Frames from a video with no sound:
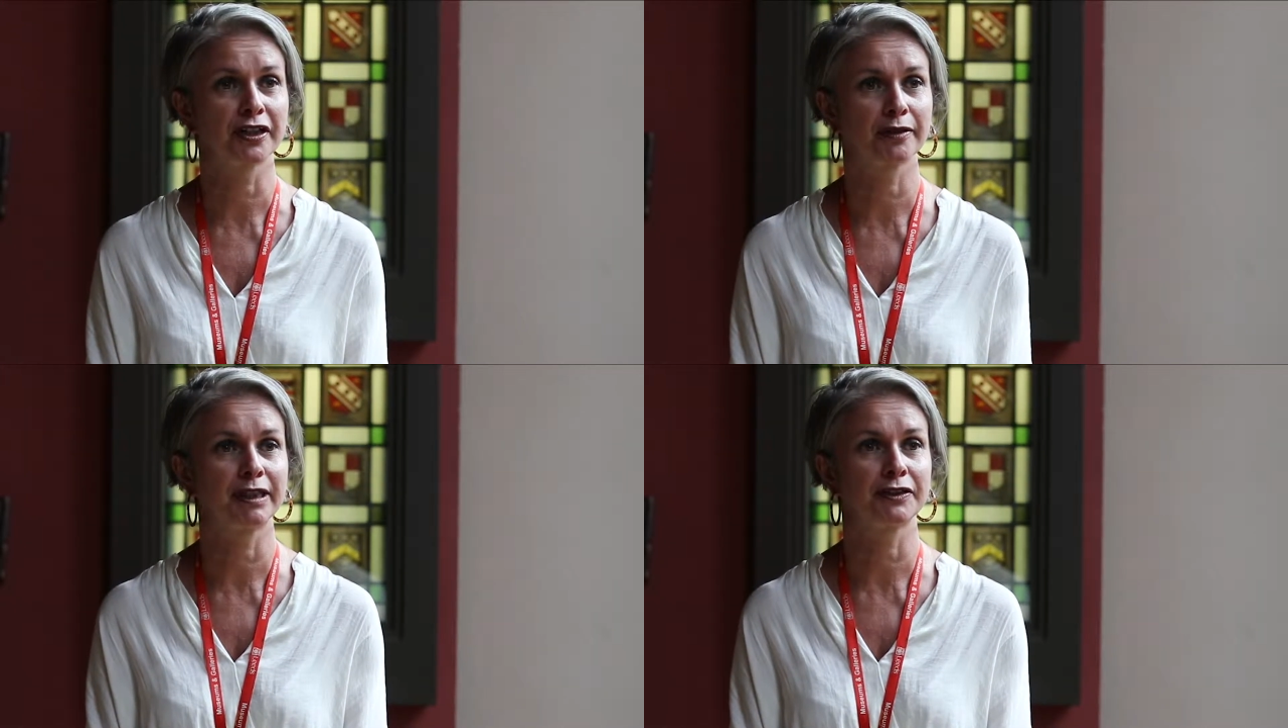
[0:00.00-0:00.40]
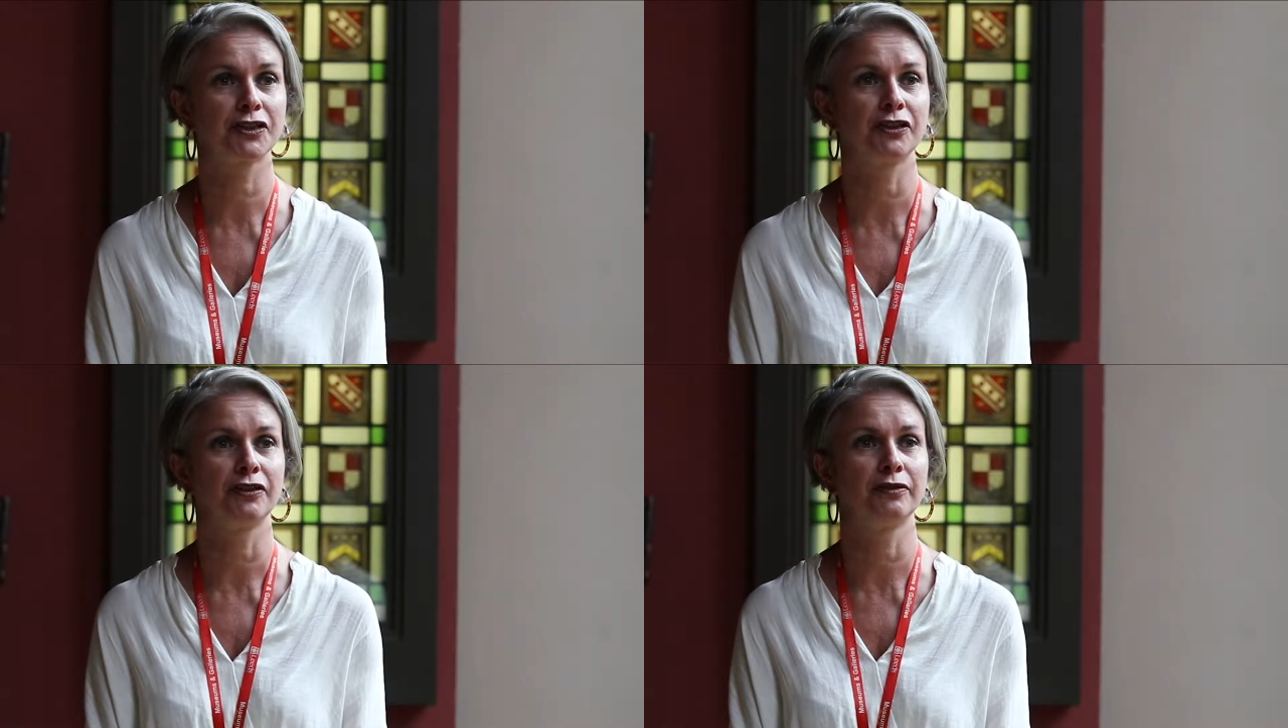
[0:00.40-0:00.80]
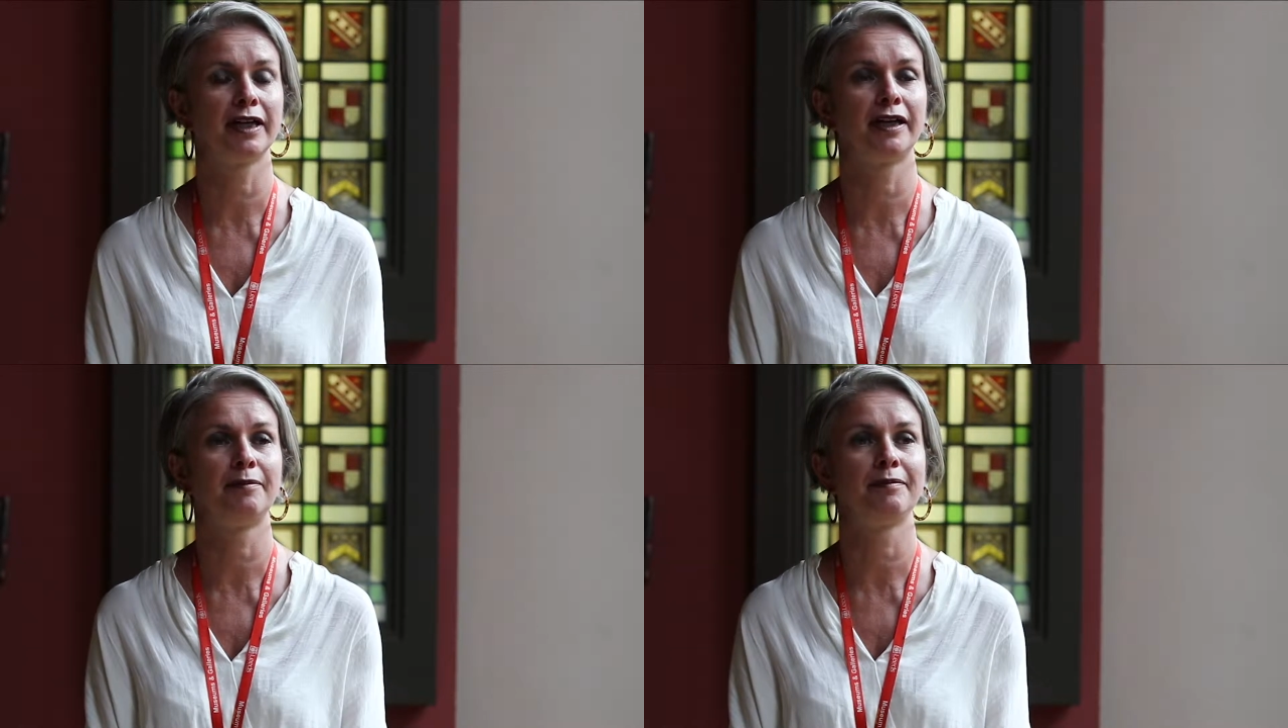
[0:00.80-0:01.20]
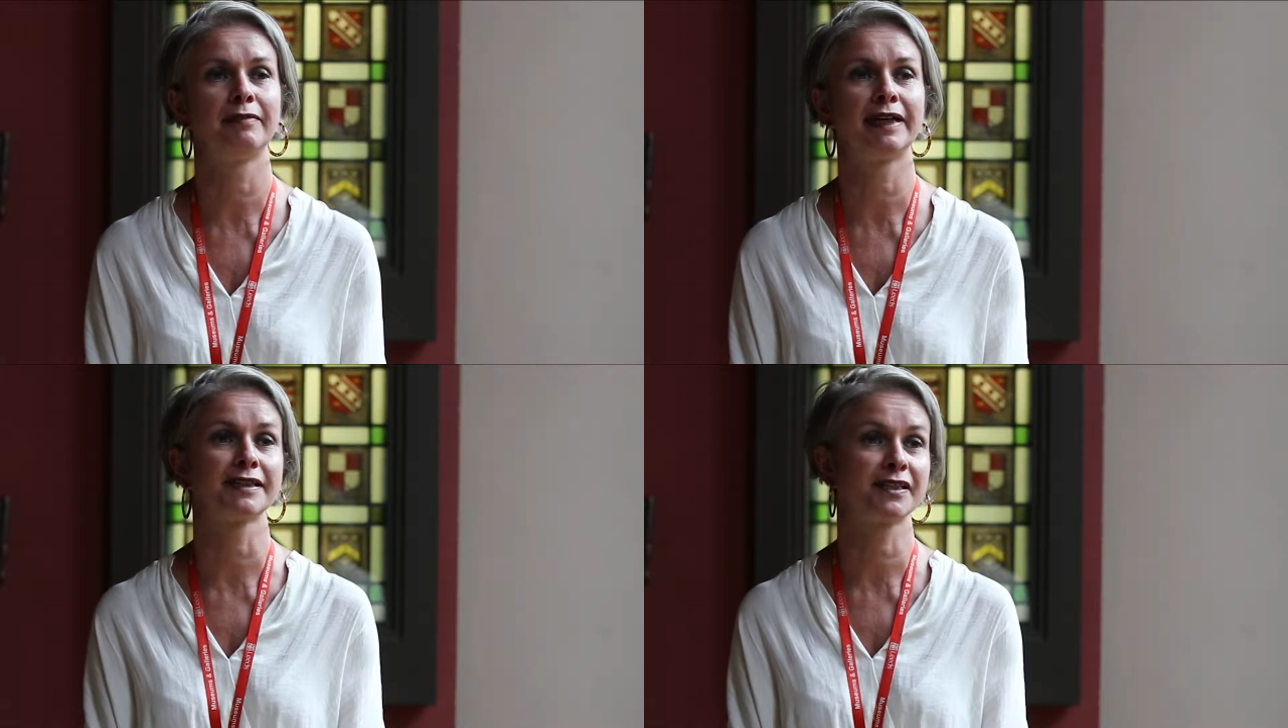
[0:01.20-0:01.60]
coming to
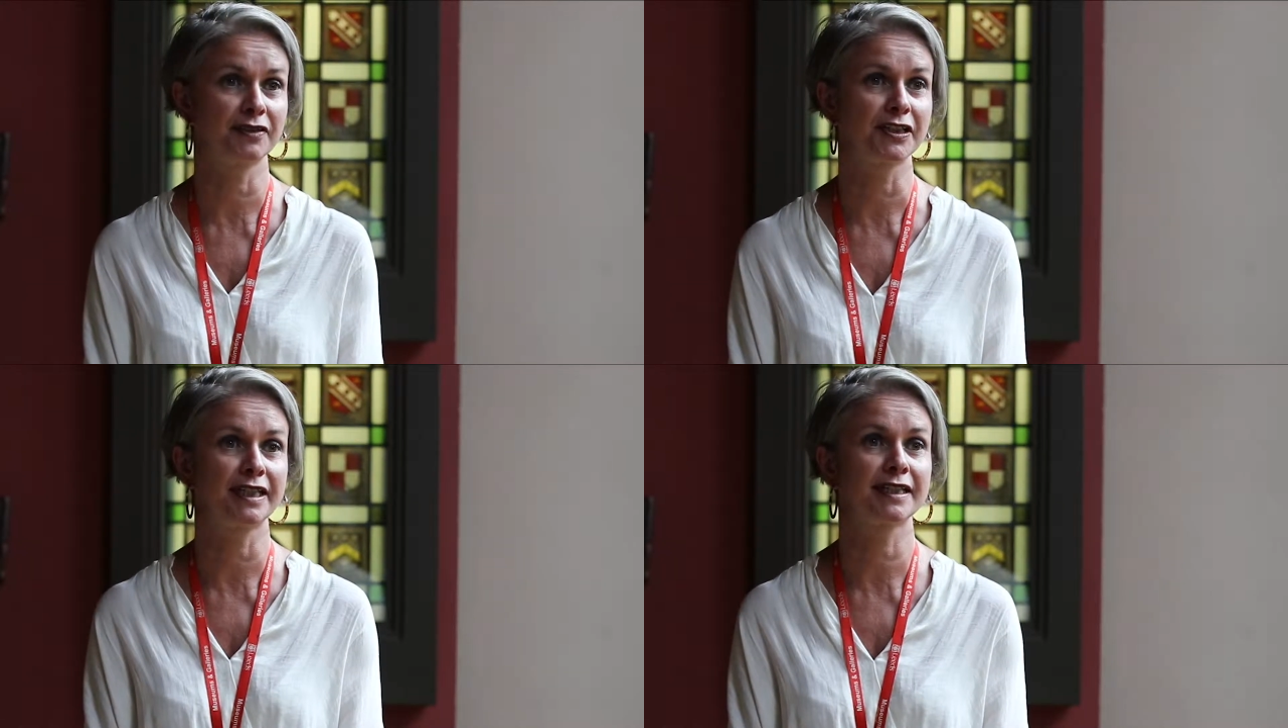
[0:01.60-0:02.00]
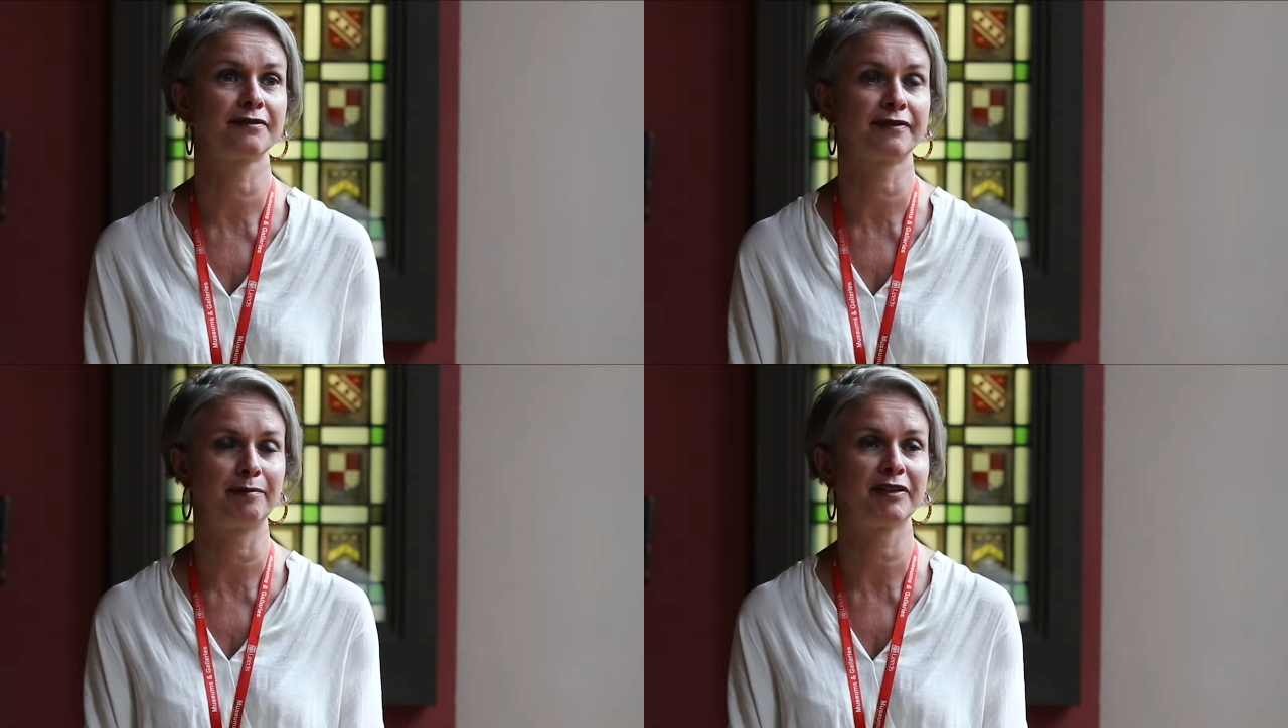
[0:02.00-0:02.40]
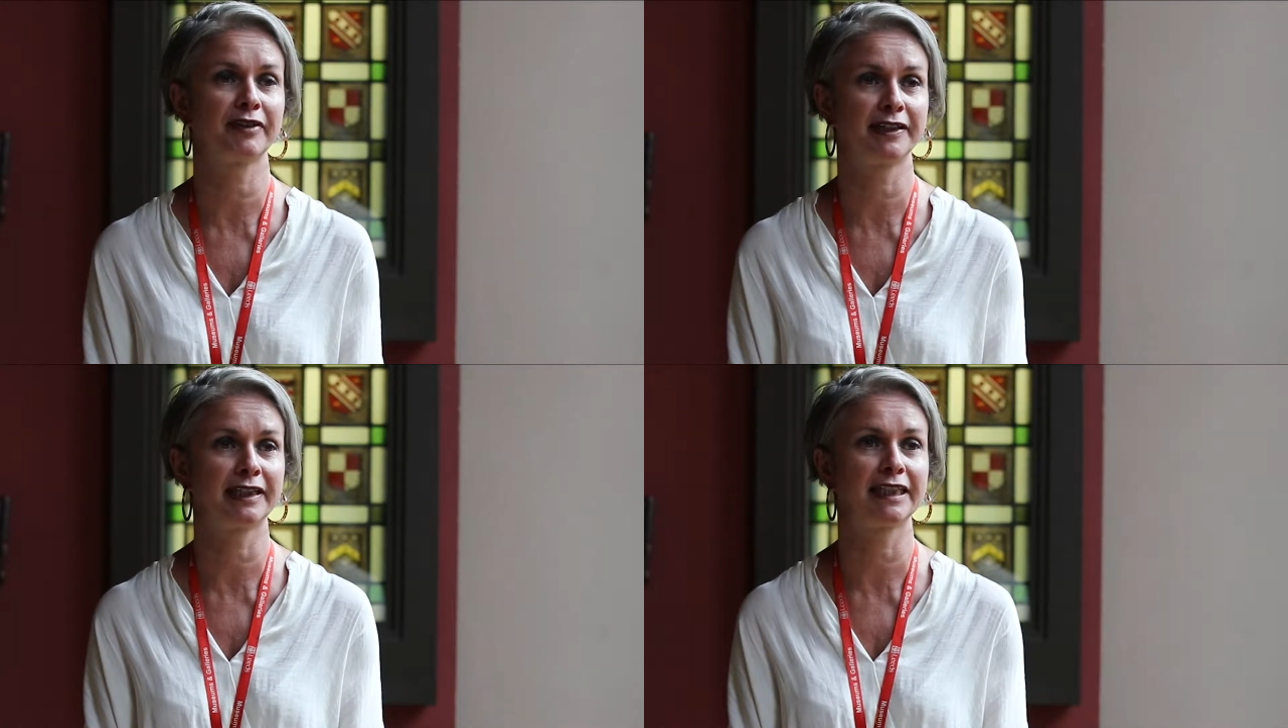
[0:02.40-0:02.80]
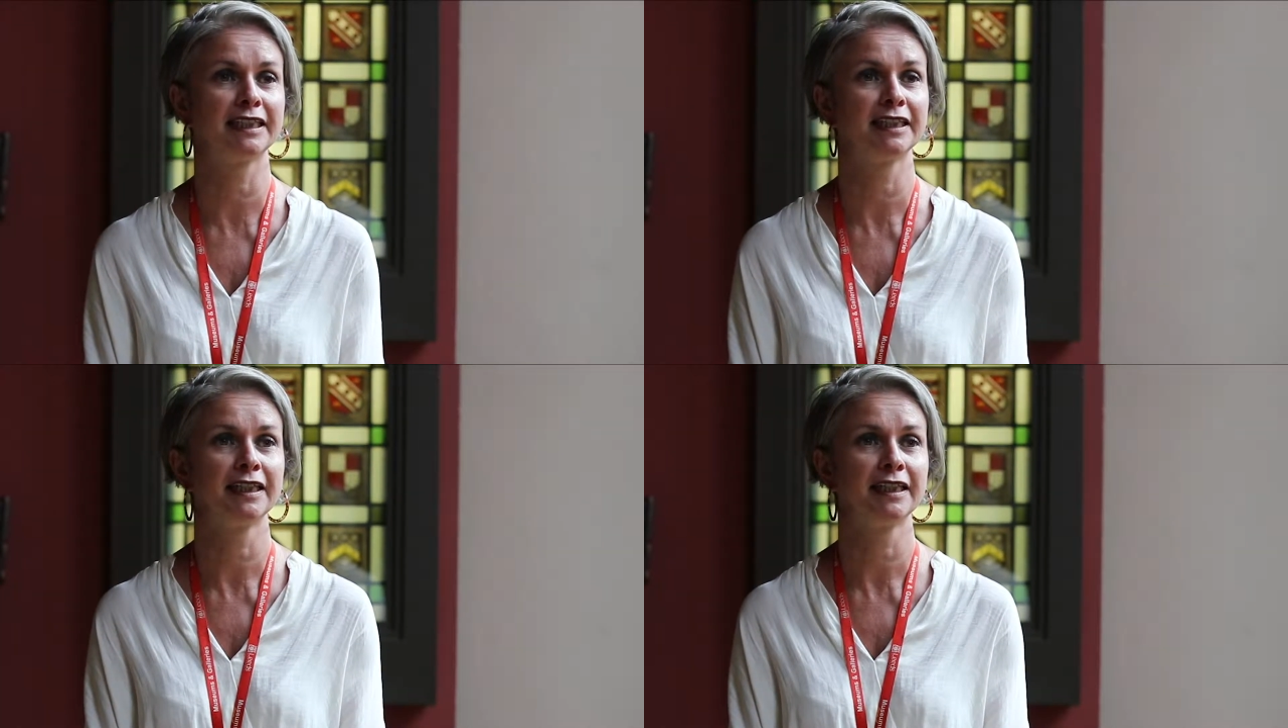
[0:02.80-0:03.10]
activities that are family friendly.